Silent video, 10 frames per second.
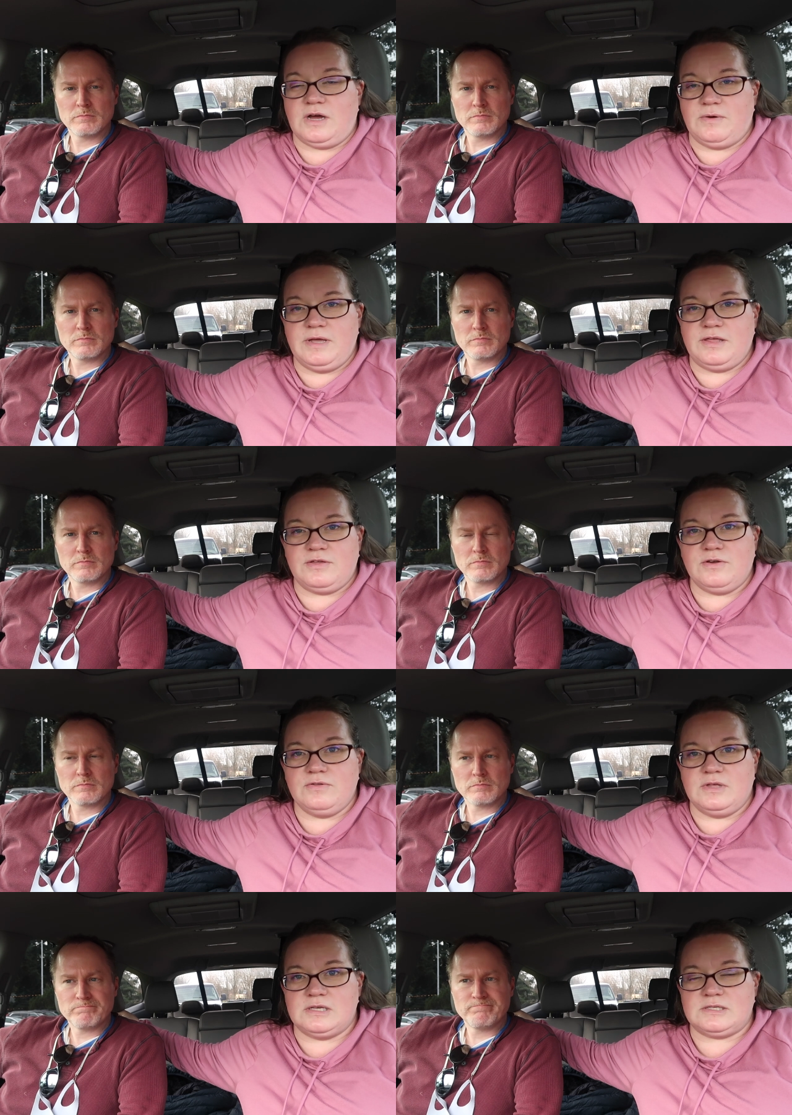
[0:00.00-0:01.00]
Speaker 1: going
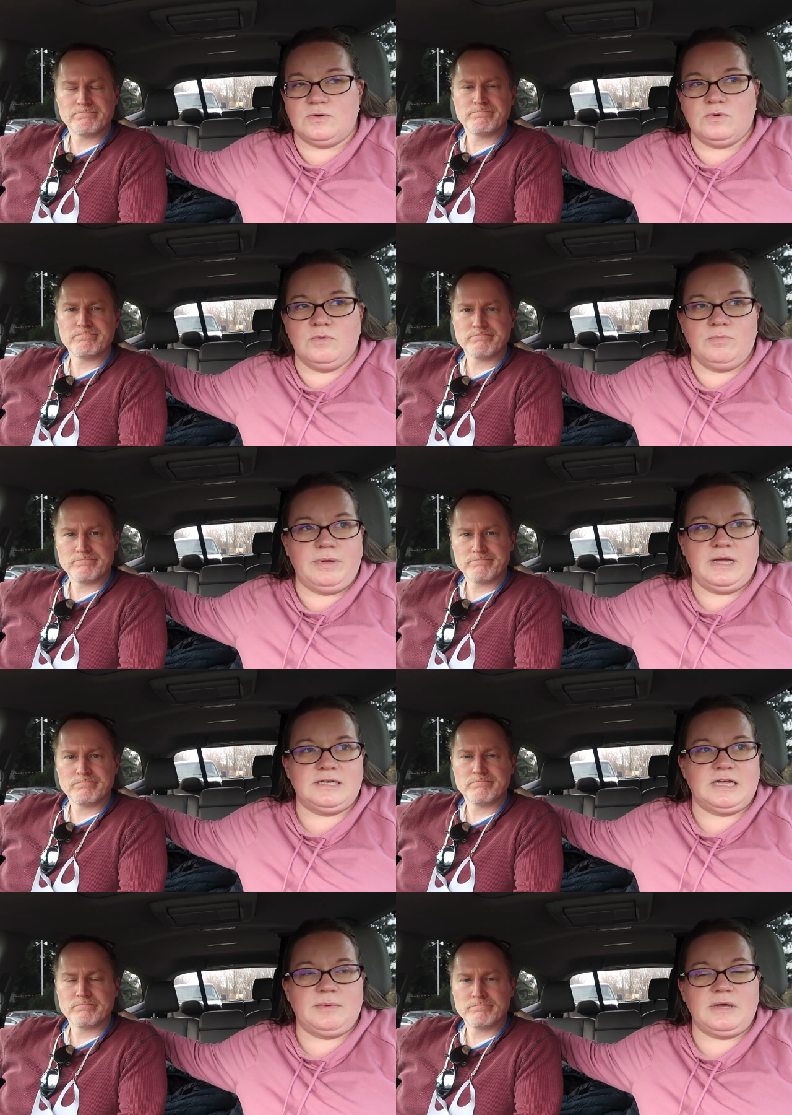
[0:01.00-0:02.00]
through this whole
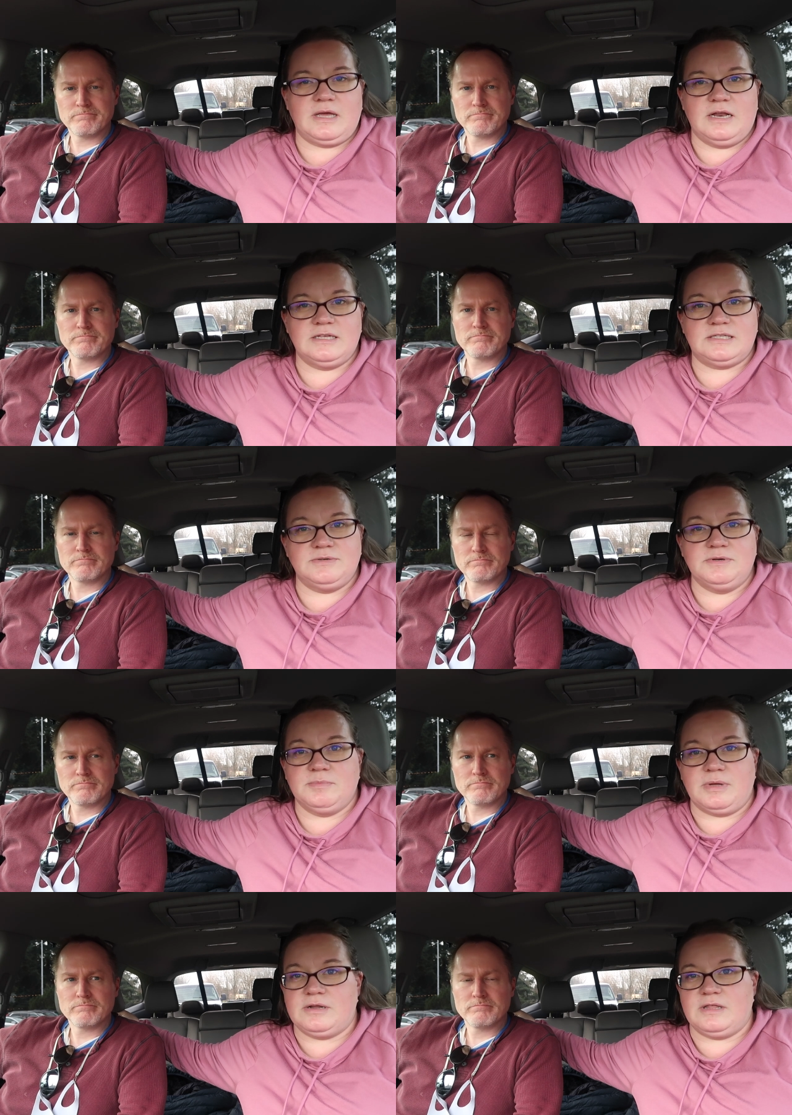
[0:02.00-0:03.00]
pandemic, and it's
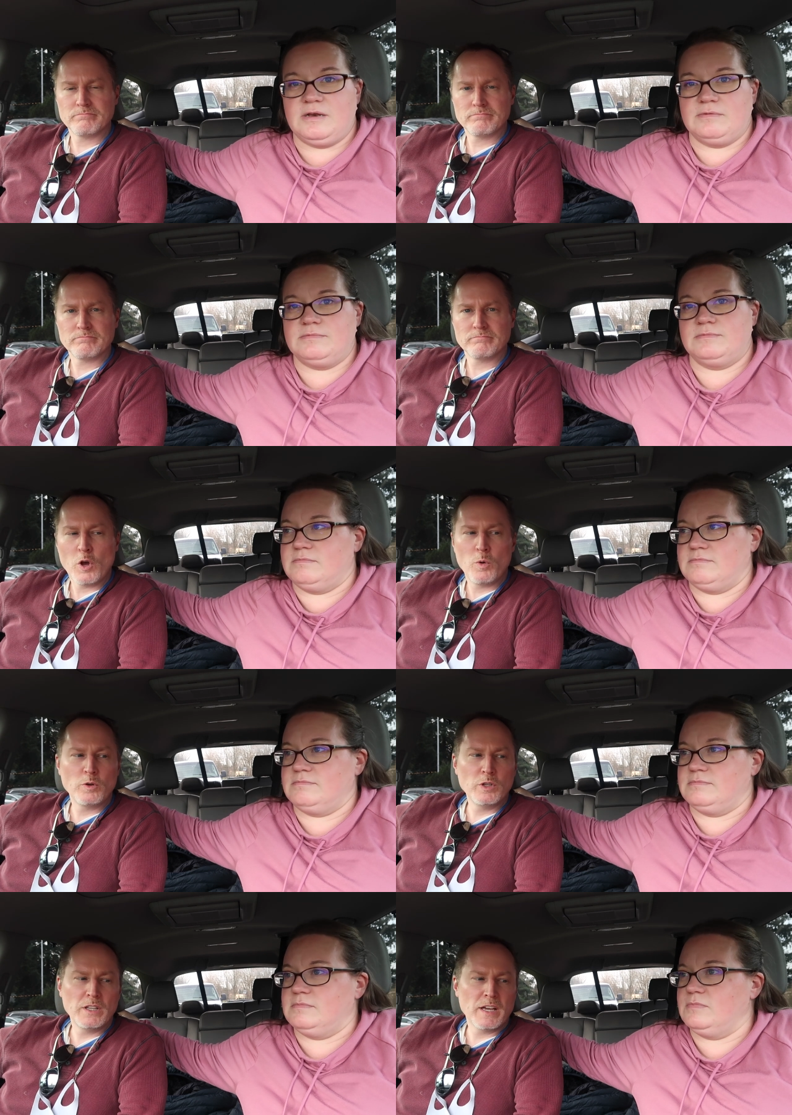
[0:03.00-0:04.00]
doing better than
Speaker 2: no,
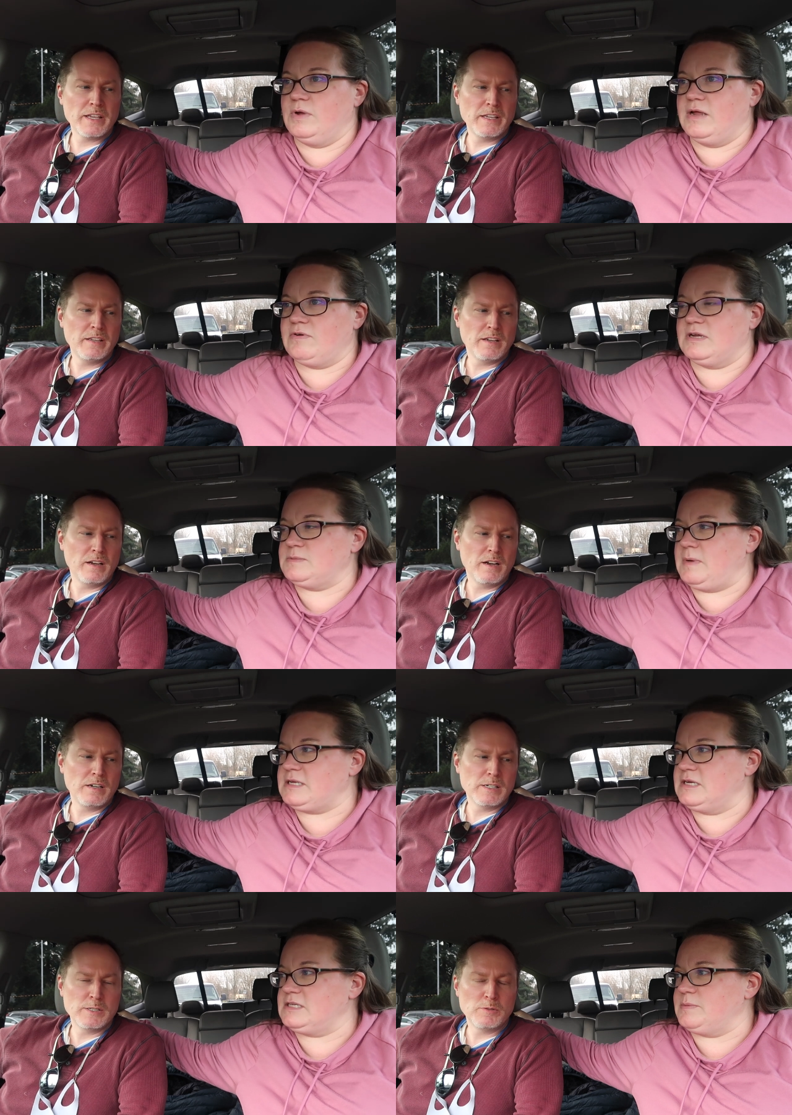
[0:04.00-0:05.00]
we're really lucky. We ever
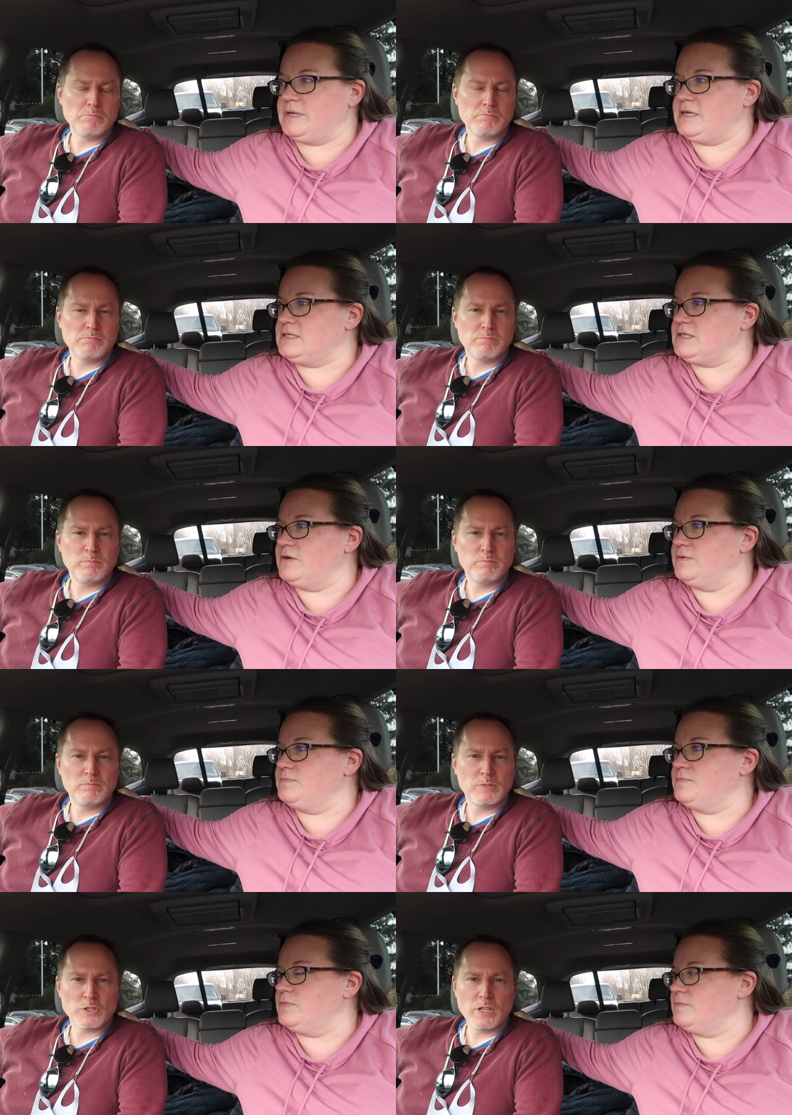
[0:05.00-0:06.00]
expected um, it to be. Um, so
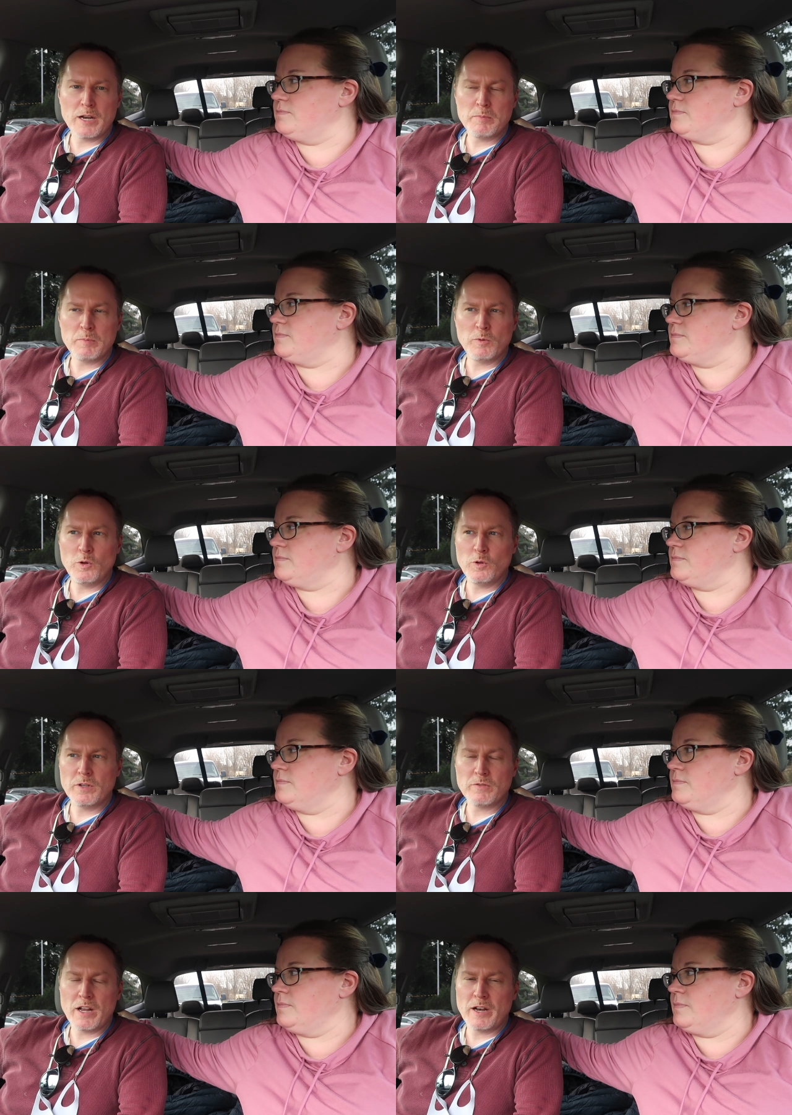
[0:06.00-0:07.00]
there's a lot of people
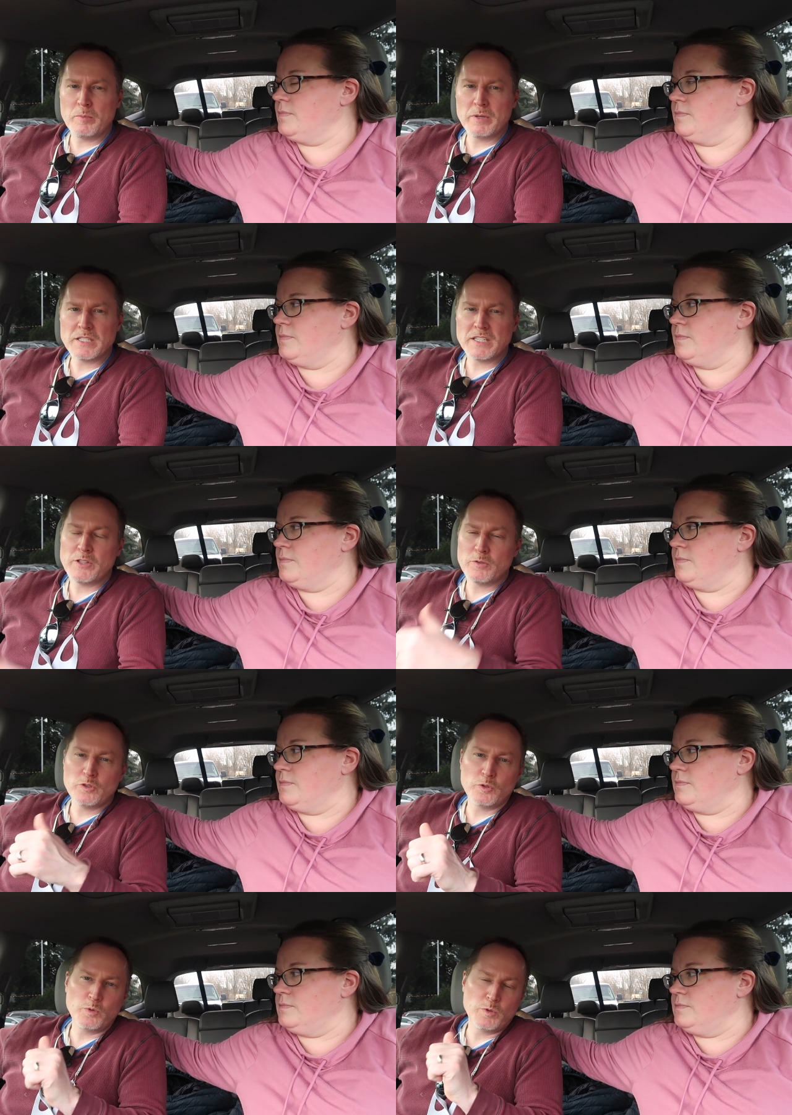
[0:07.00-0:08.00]
that have gone out of business either
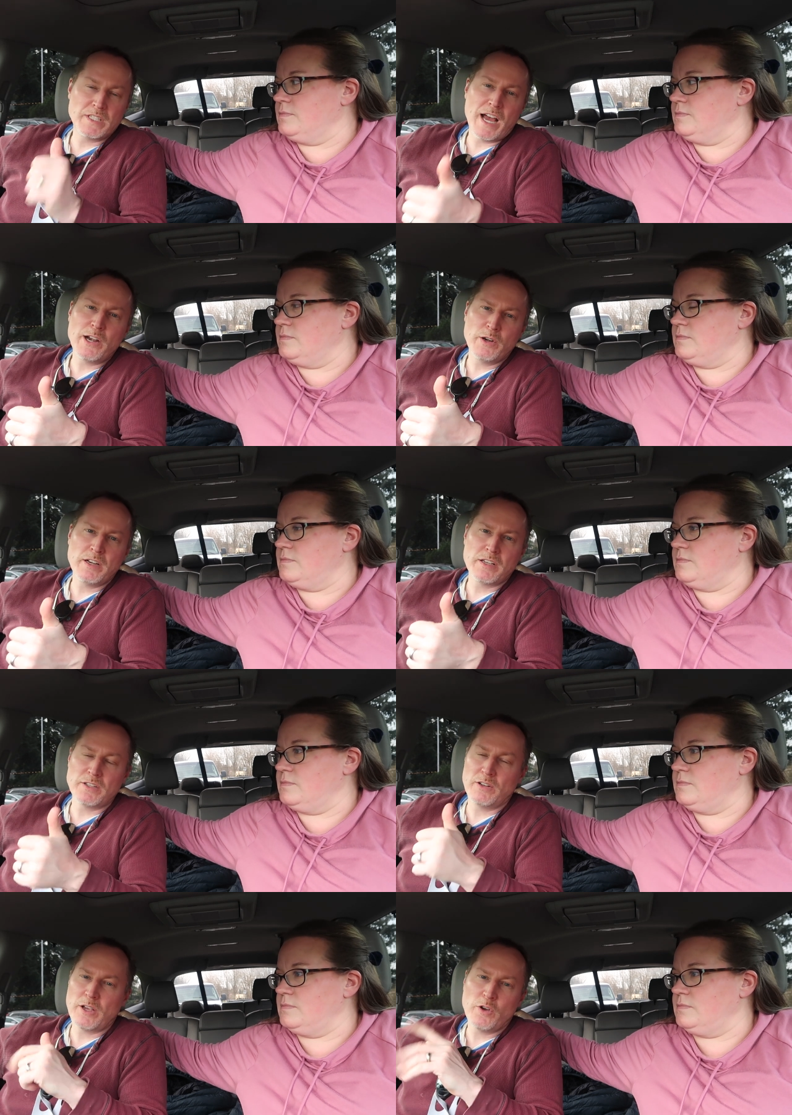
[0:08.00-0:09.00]
through retiring
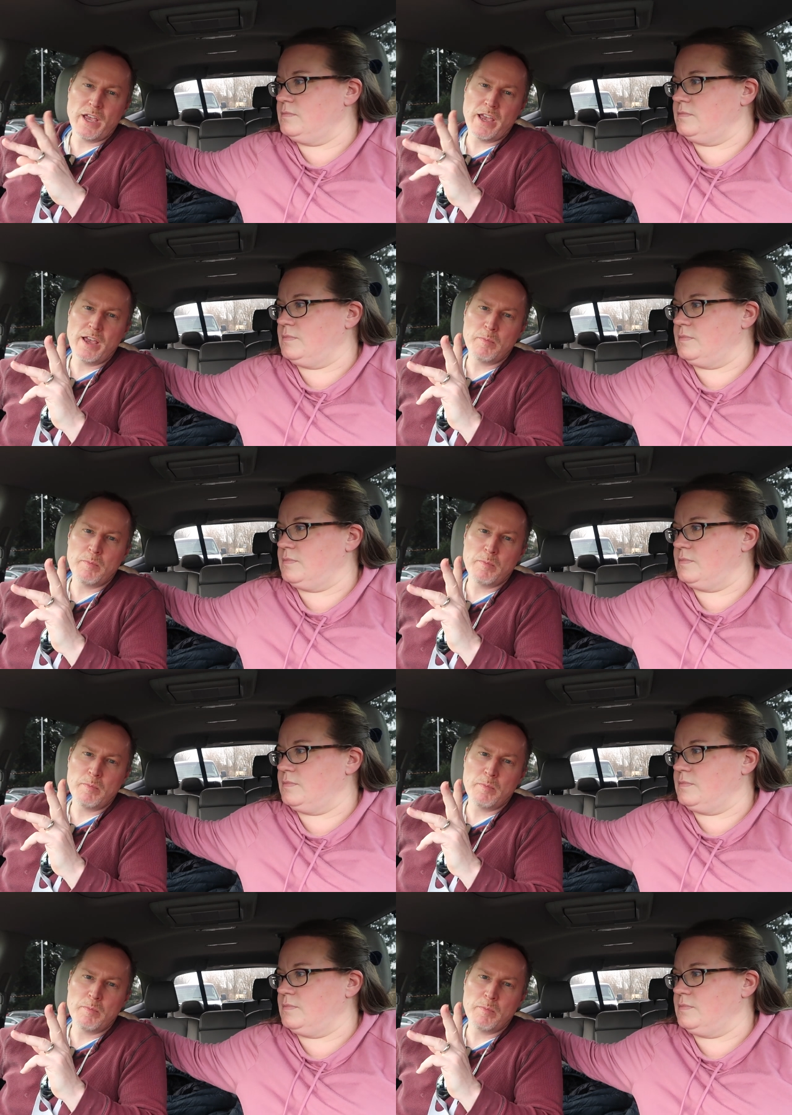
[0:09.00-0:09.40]
because they're like, okay,